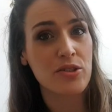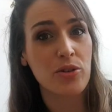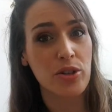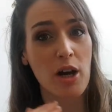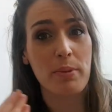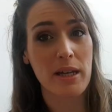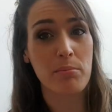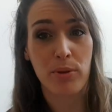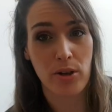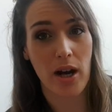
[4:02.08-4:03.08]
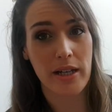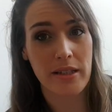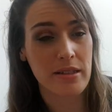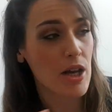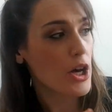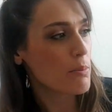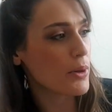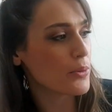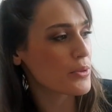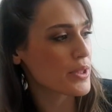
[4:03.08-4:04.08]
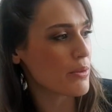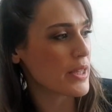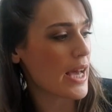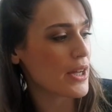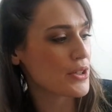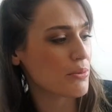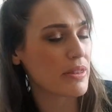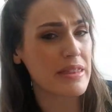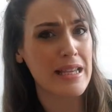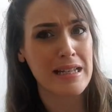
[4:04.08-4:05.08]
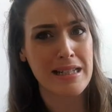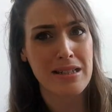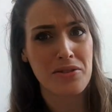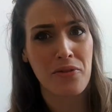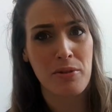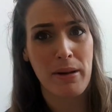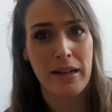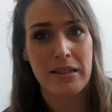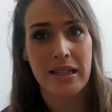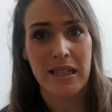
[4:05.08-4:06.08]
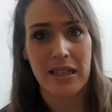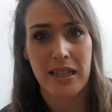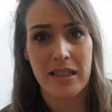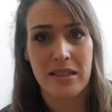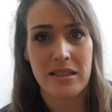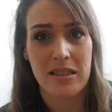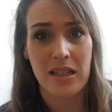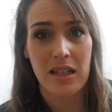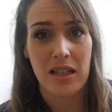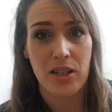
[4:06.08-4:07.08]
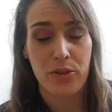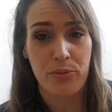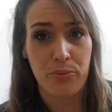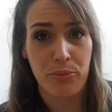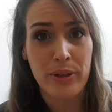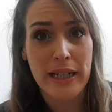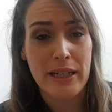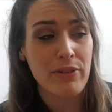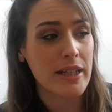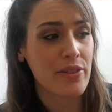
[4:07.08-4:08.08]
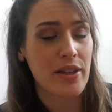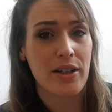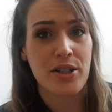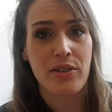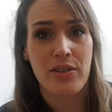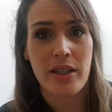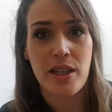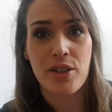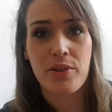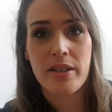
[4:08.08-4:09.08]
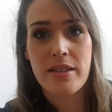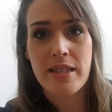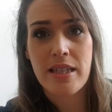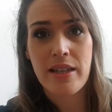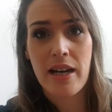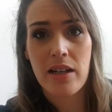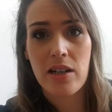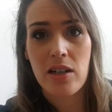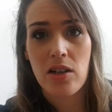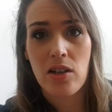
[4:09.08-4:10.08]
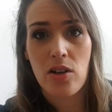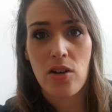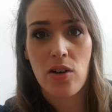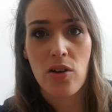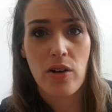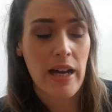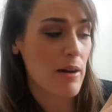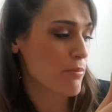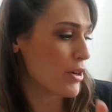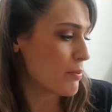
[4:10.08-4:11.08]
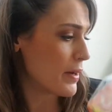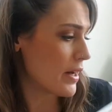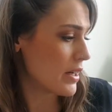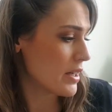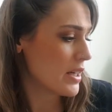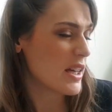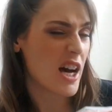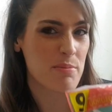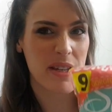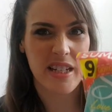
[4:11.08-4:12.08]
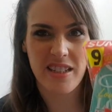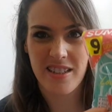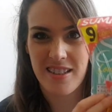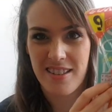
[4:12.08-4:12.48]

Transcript: gone up in price, but also the actual thickness of the magazine is really, really thin. I don't think you can see that on camera, but I mean,